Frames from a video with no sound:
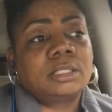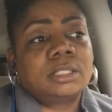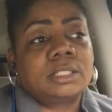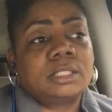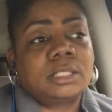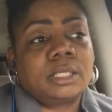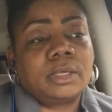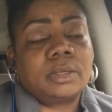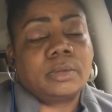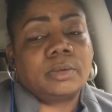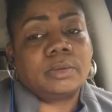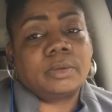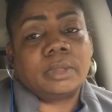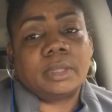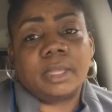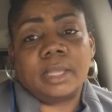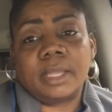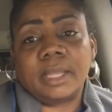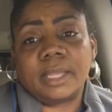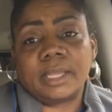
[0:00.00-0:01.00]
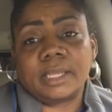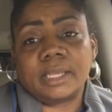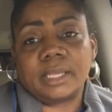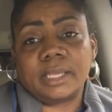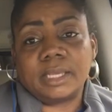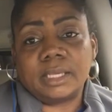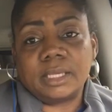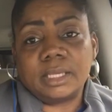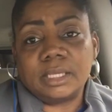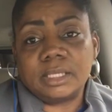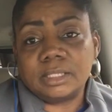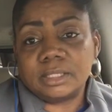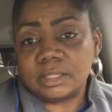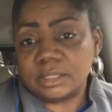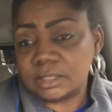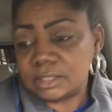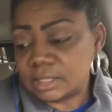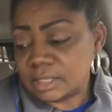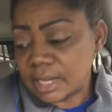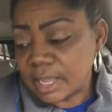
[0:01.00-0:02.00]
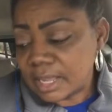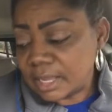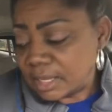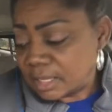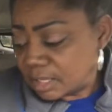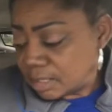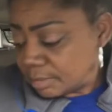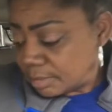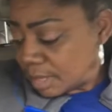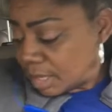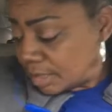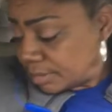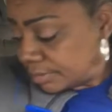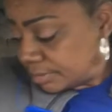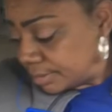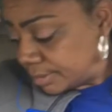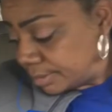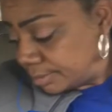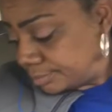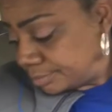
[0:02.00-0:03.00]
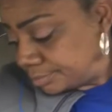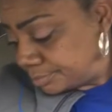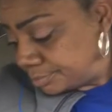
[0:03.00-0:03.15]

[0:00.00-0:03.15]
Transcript: So I can't eat until tonight, and I'm hungry,